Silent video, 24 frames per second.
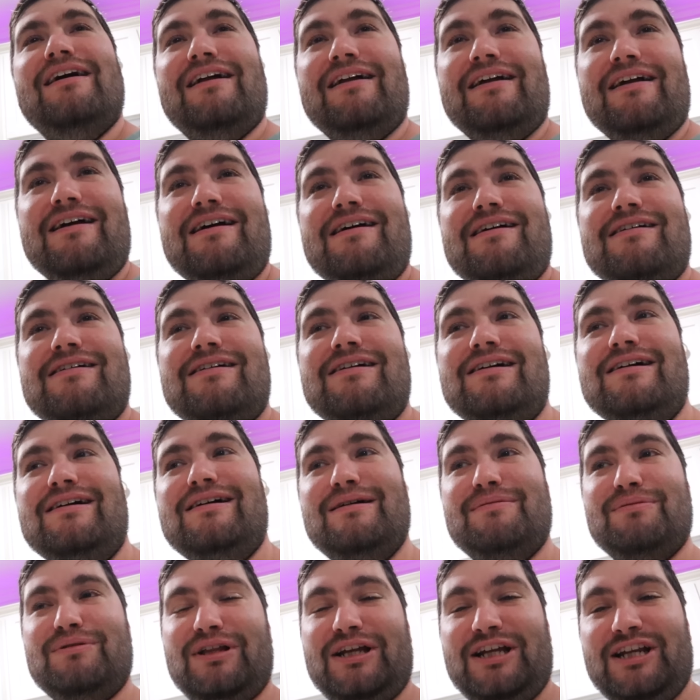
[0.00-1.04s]
And yeah,
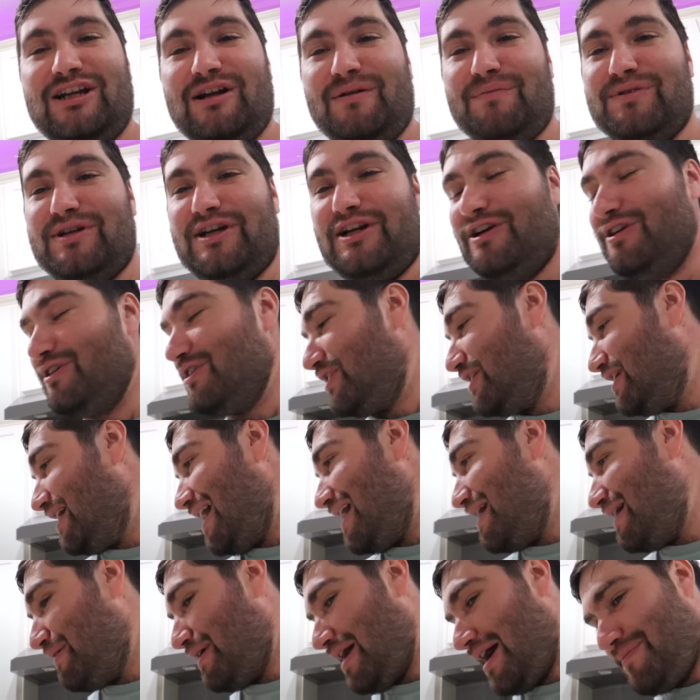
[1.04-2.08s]
cleaning up dinner
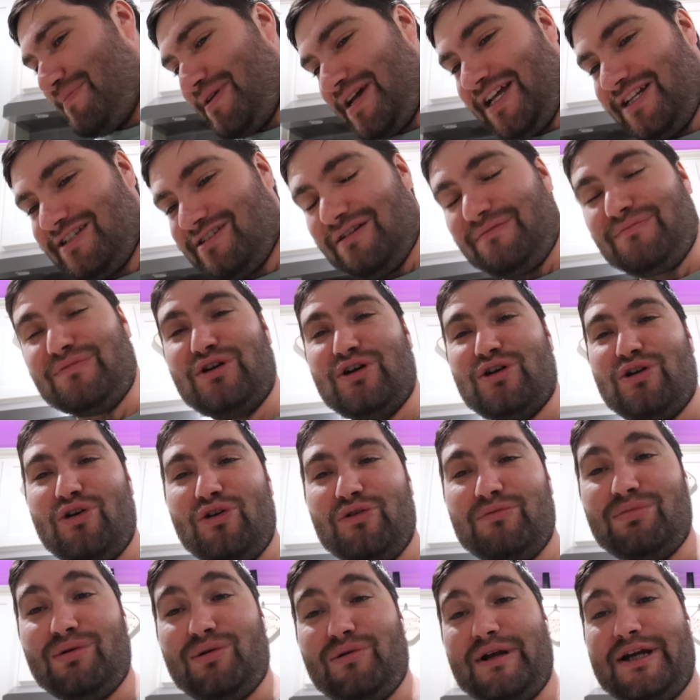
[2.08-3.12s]
tonight. I made some good
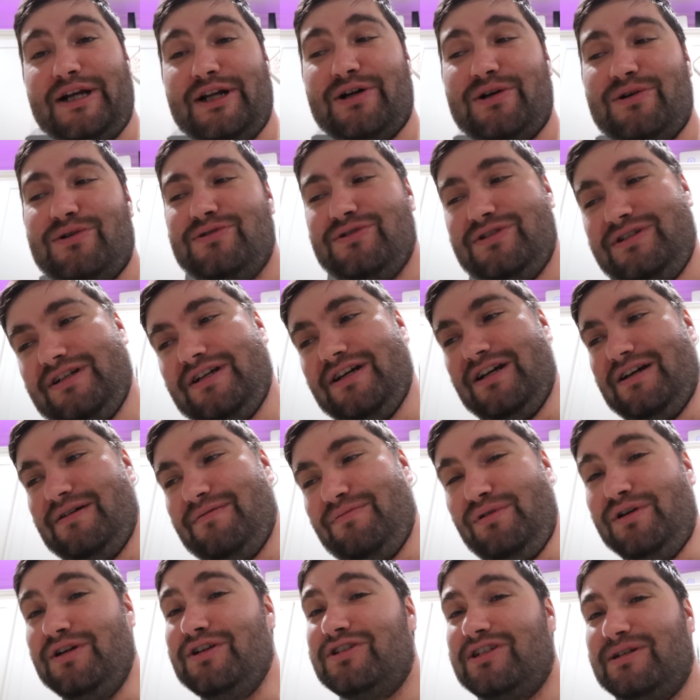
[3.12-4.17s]
old burritos.
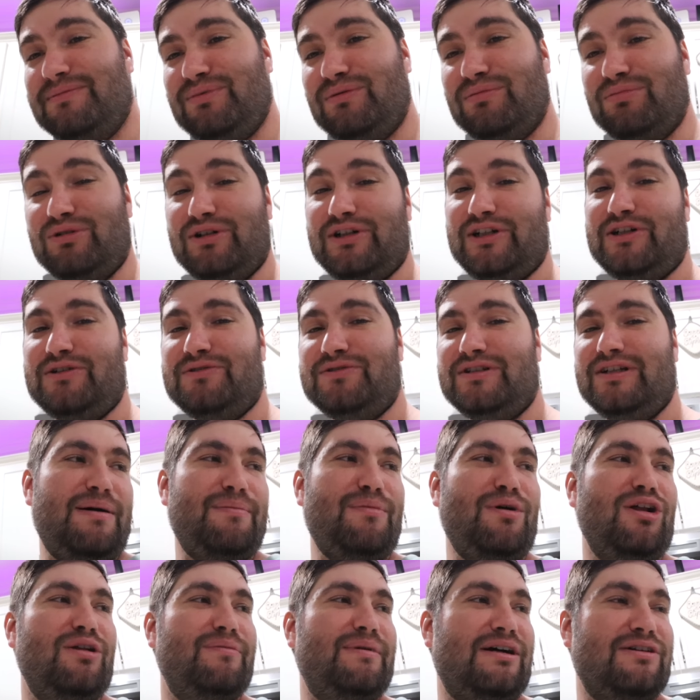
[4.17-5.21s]
Pretty simple burritos.
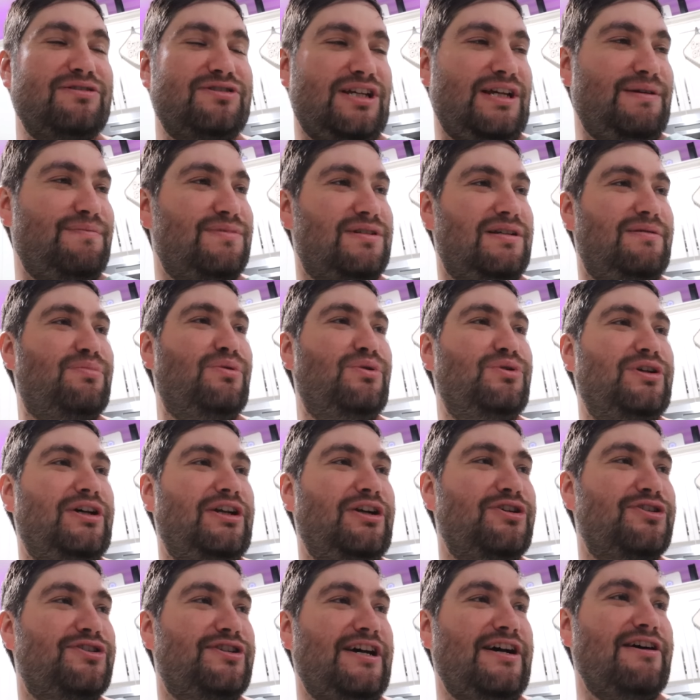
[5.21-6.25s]
I'm all about team simple
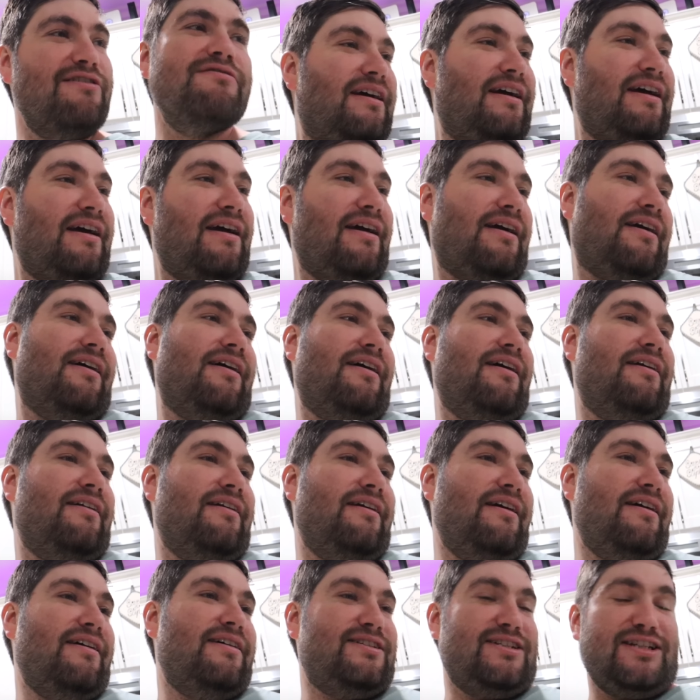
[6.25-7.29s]
dinners now. And
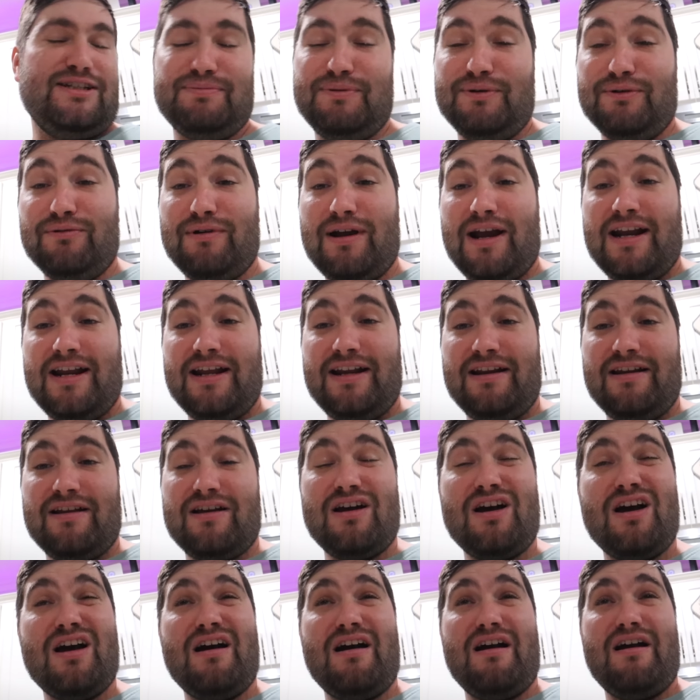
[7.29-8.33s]
yeah, it's just been raining
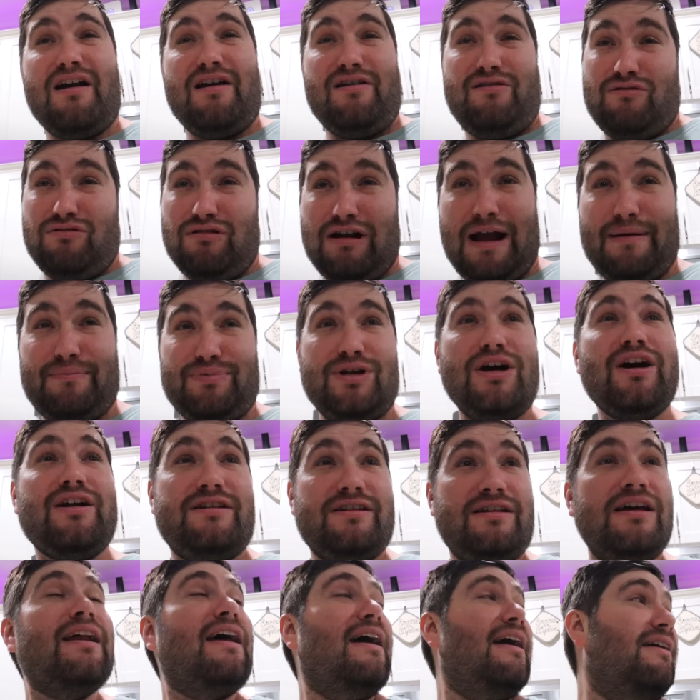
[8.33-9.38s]
a crap
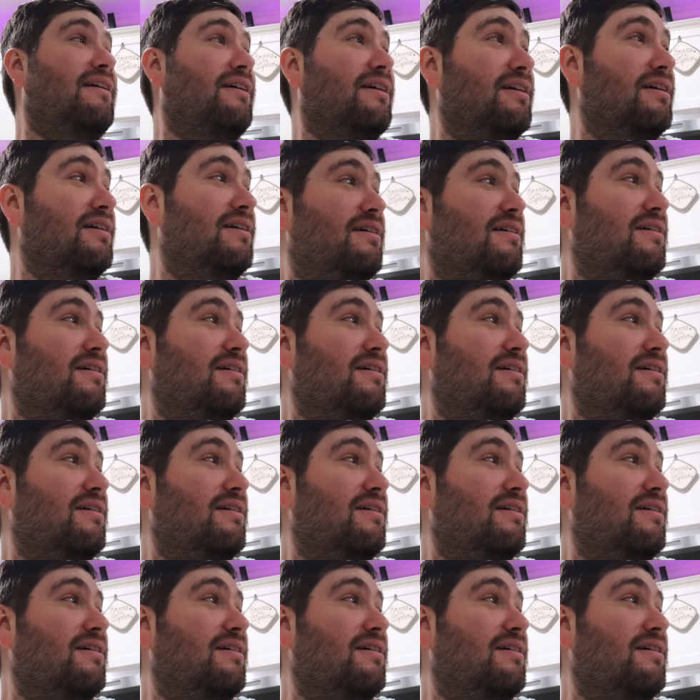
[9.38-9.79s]
ton today.